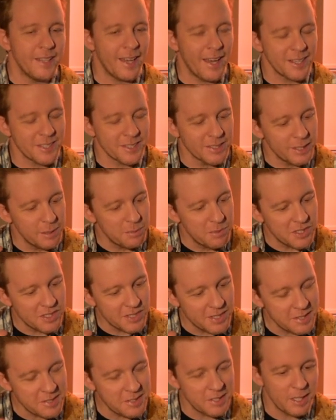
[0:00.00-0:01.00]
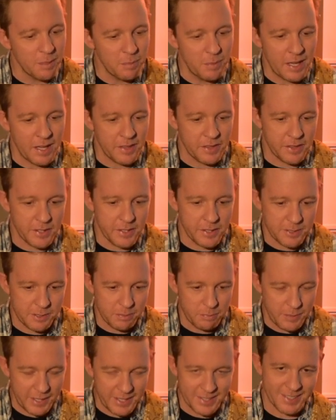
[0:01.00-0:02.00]
actually obsessing about this
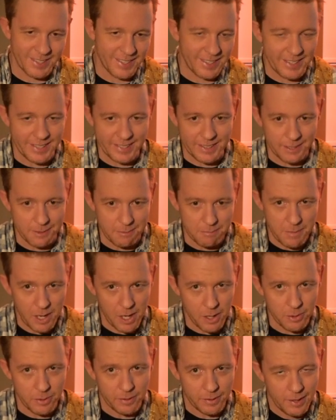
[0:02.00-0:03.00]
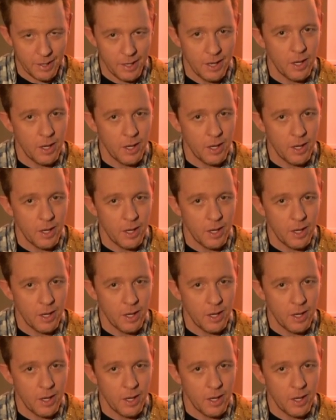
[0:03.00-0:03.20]
Mixolydian mode.